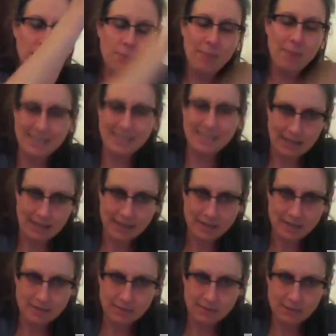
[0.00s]

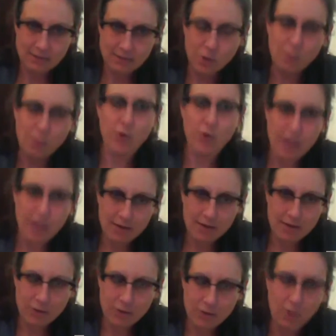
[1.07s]
baseline, so the pre
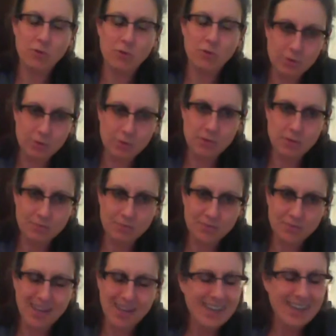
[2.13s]
for both groups.
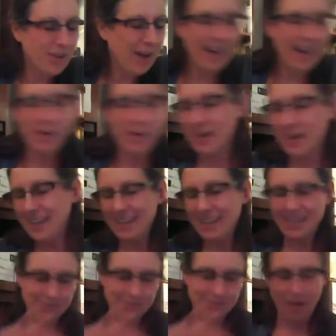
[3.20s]
So I don't want to
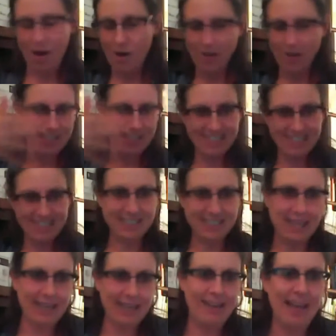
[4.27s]
get all into that
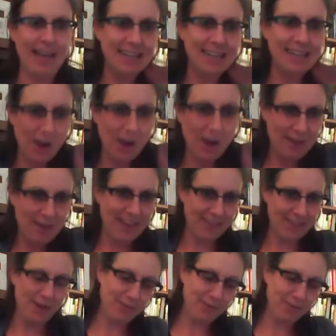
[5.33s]
because I could talk math
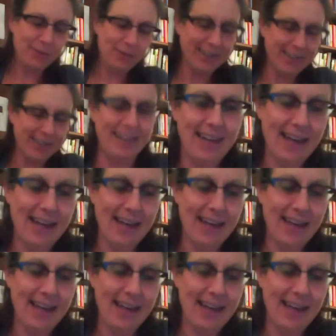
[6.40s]
all through it, and